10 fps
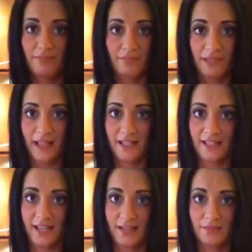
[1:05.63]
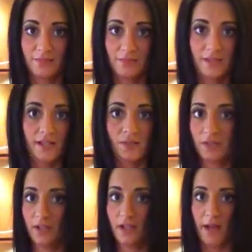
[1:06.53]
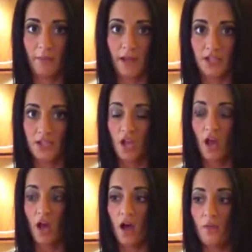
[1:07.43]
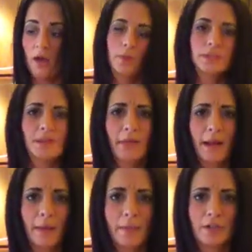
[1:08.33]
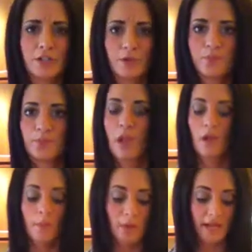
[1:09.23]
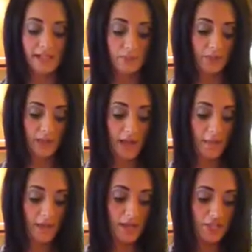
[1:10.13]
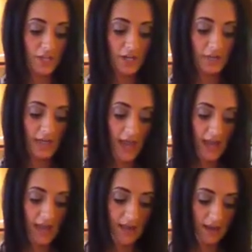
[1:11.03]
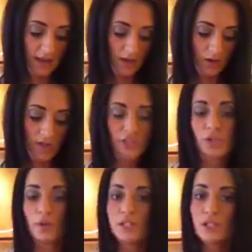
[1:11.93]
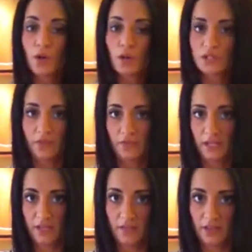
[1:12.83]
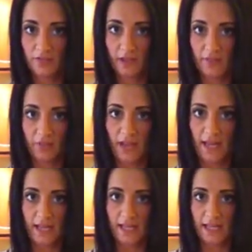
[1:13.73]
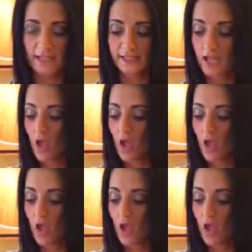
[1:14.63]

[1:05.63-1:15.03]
But that's it. It's really not much. Oh, and some black pepper too. But it's really not much. You're going to be adding a little bit to it, so it'll definitely give it the flavor that it needs.